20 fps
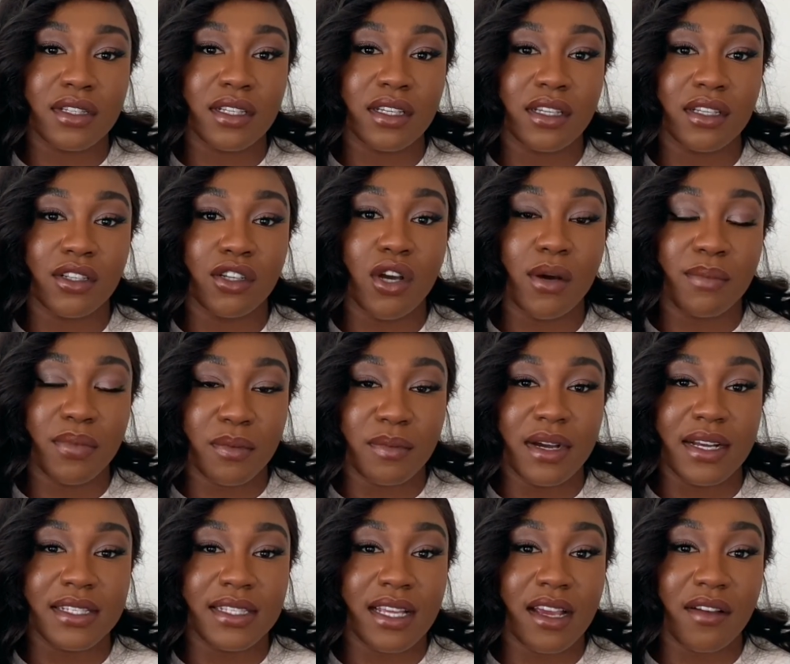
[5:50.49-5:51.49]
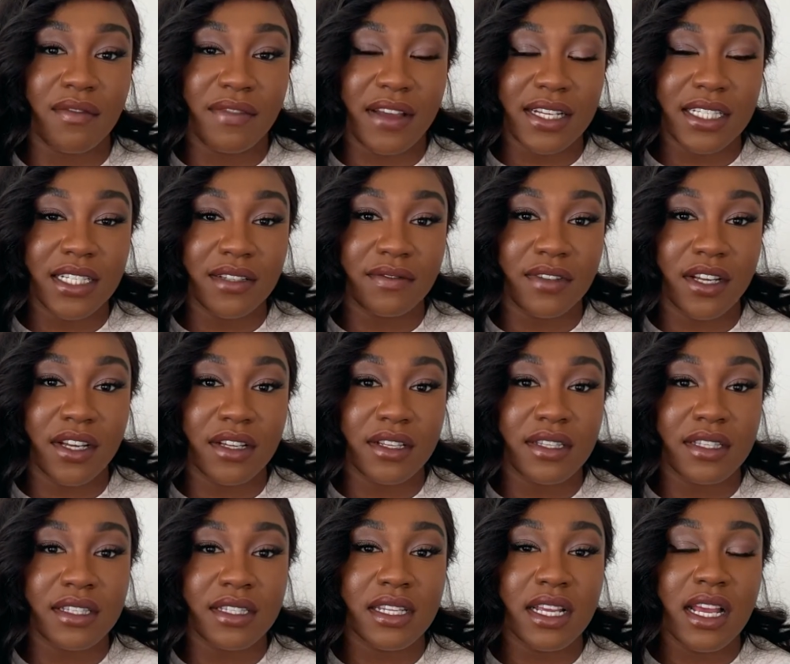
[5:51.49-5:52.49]
can compromise their
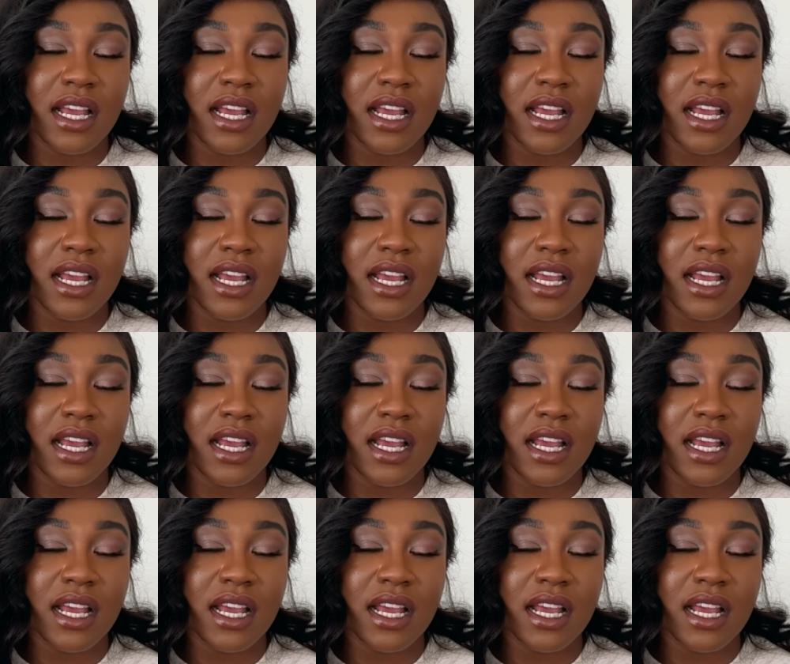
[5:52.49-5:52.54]
effectiveness